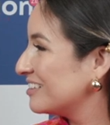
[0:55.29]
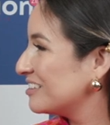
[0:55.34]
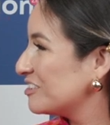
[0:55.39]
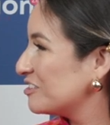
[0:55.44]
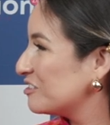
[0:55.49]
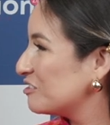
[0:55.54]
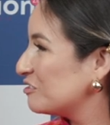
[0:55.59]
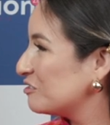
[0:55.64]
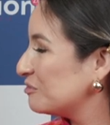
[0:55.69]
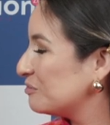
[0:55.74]

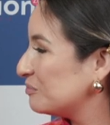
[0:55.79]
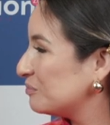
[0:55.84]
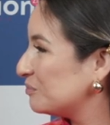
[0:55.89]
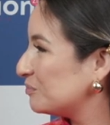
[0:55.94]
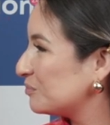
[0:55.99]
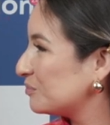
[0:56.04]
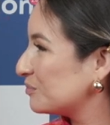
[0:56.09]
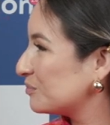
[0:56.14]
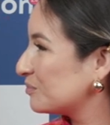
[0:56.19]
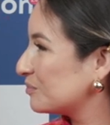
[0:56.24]

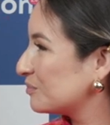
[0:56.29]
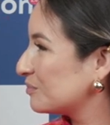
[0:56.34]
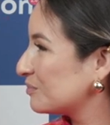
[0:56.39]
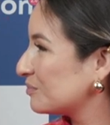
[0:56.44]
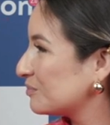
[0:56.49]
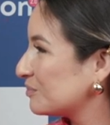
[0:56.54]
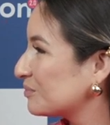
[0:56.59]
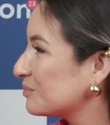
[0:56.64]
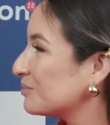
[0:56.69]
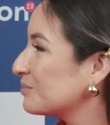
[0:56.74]

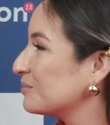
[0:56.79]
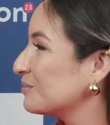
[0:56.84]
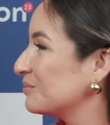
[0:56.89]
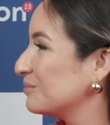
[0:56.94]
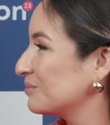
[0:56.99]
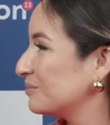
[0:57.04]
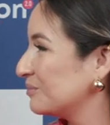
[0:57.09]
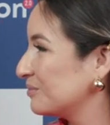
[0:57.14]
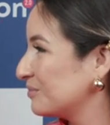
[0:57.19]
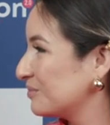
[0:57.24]

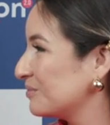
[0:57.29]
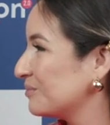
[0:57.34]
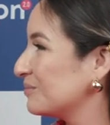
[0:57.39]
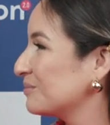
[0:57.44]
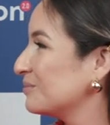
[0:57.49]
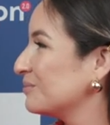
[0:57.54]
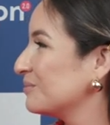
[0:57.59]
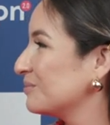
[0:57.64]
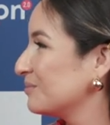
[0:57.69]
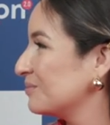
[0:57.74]

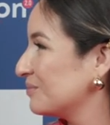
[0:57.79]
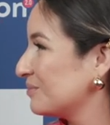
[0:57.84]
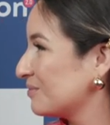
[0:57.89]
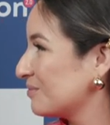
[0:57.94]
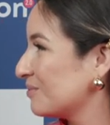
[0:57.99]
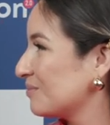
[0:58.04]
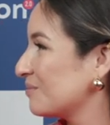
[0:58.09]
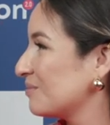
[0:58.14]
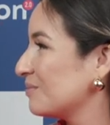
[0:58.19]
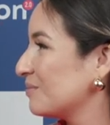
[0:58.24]

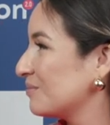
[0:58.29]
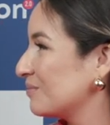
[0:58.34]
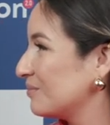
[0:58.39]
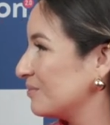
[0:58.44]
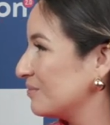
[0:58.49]
[no speech]